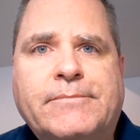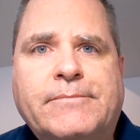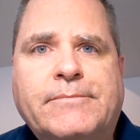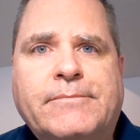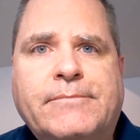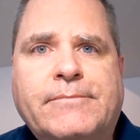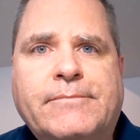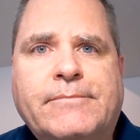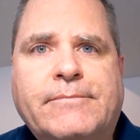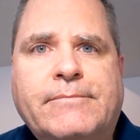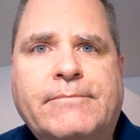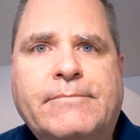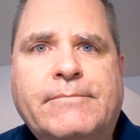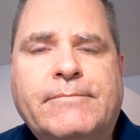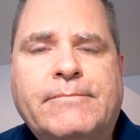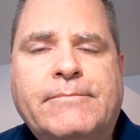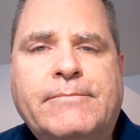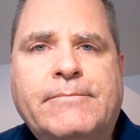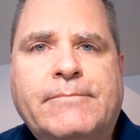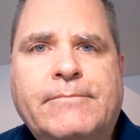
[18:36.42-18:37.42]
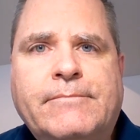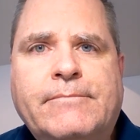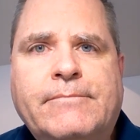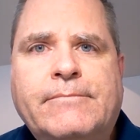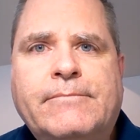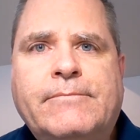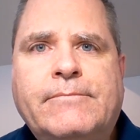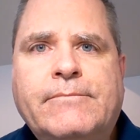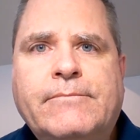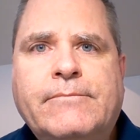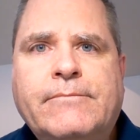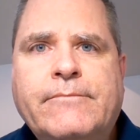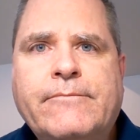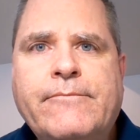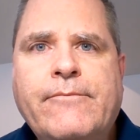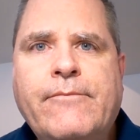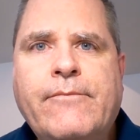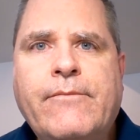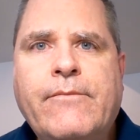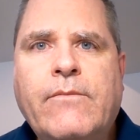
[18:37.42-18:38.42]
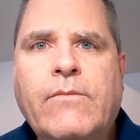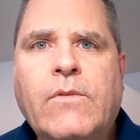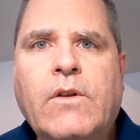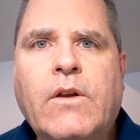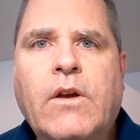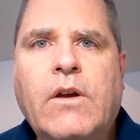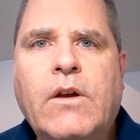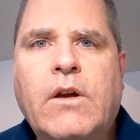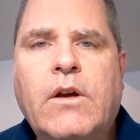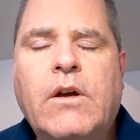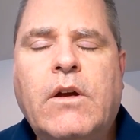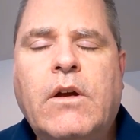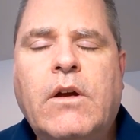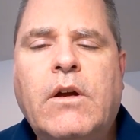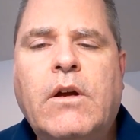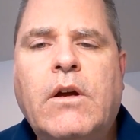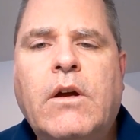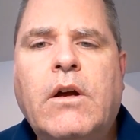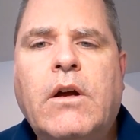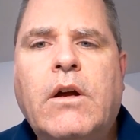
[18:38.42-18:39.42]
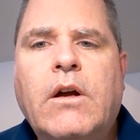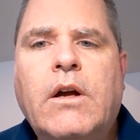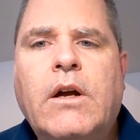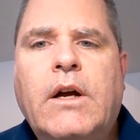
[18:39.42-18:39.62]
(no one is talking)